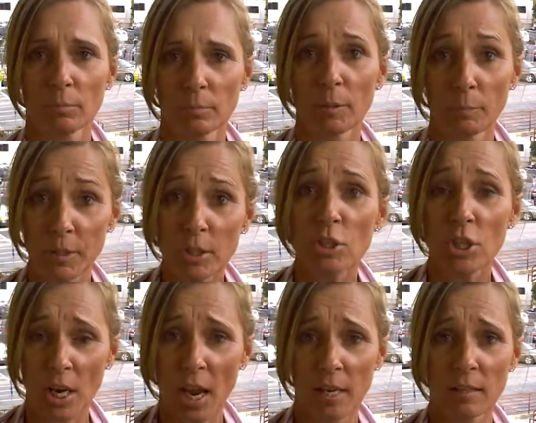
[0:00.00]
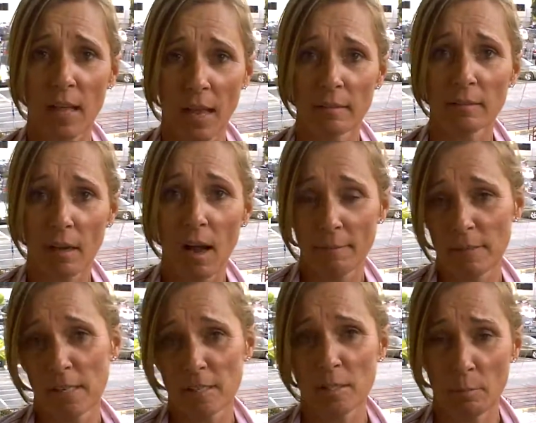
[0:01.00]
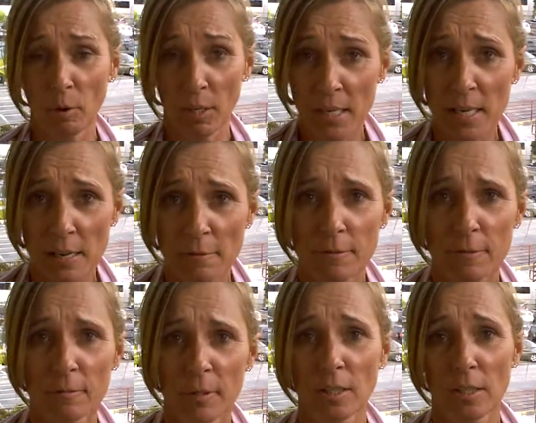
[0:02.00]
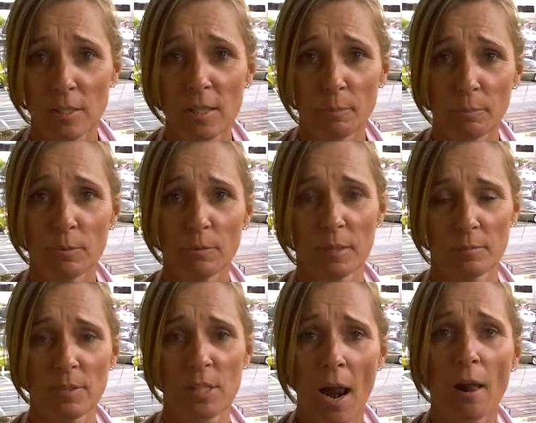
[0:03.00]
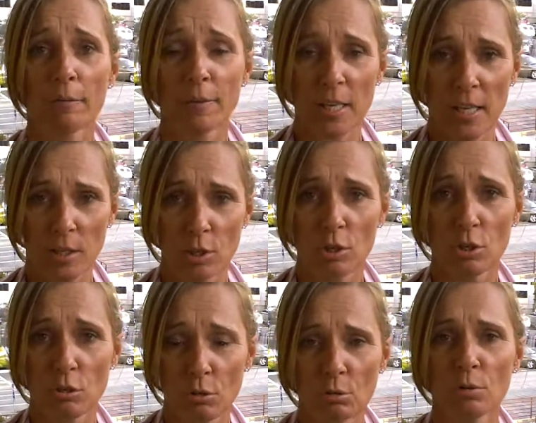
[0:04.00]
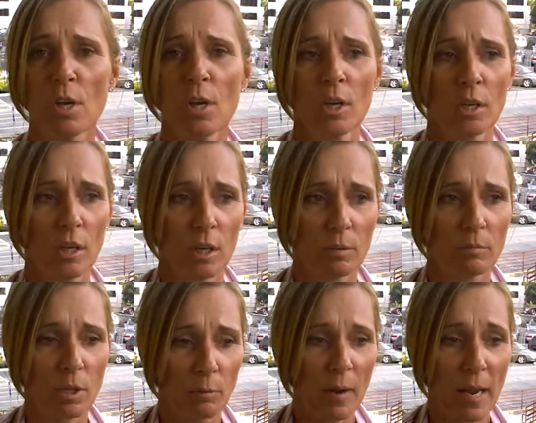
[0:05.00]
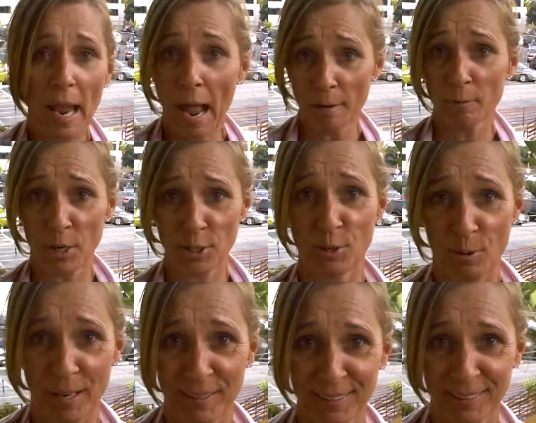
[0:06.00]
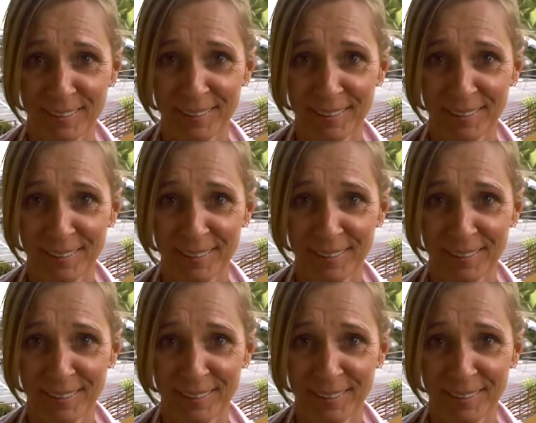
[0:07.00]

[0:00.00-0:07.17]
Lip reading: appreciate and obviously believe, because he proved himself he can do the way I want to do it.